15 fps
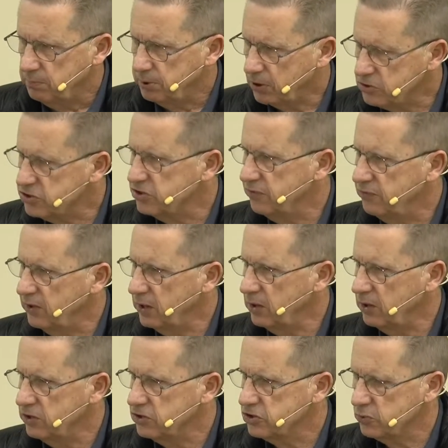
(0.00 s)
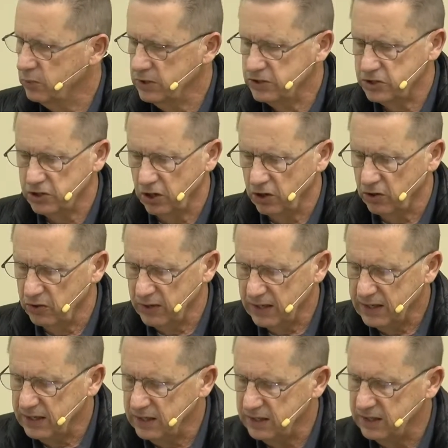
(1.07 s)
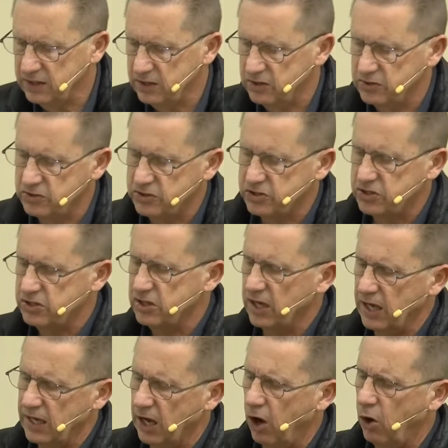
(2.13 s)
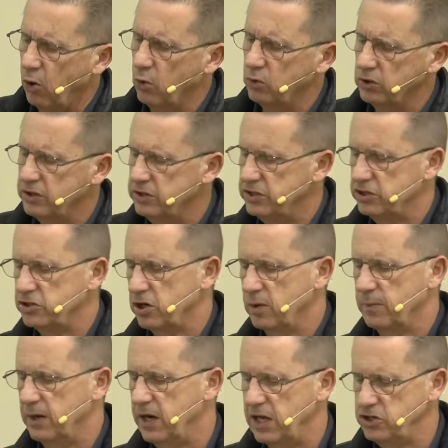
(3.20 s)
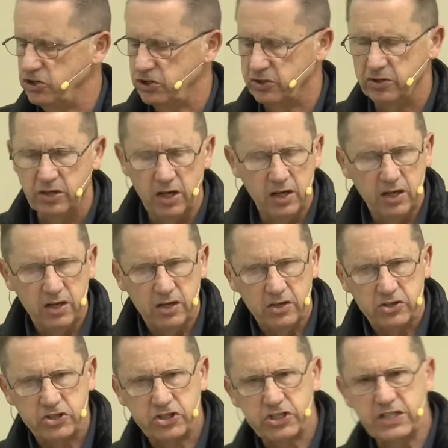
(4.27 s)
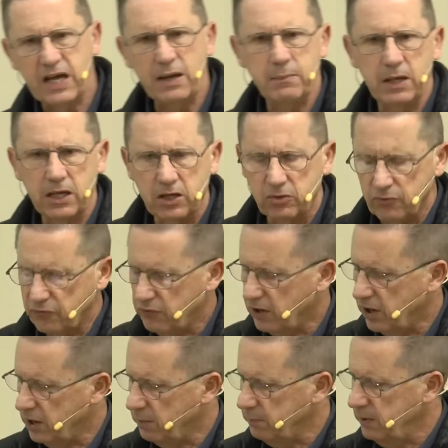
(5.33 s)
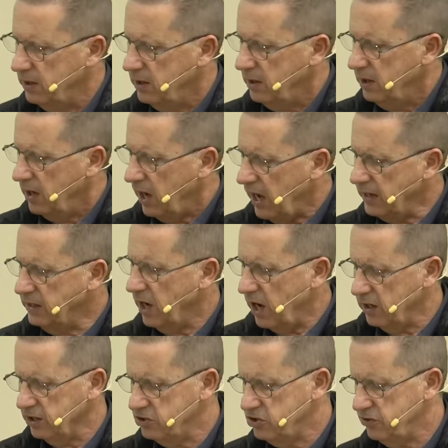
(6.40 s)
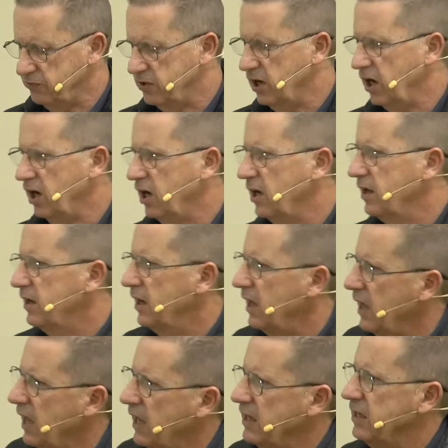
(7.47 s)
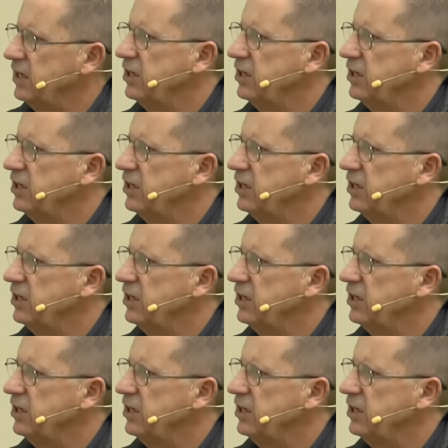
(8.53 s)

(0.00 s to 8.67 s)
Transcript: perseverance, we saw that it is a holy determination stemming from a knowledge of God and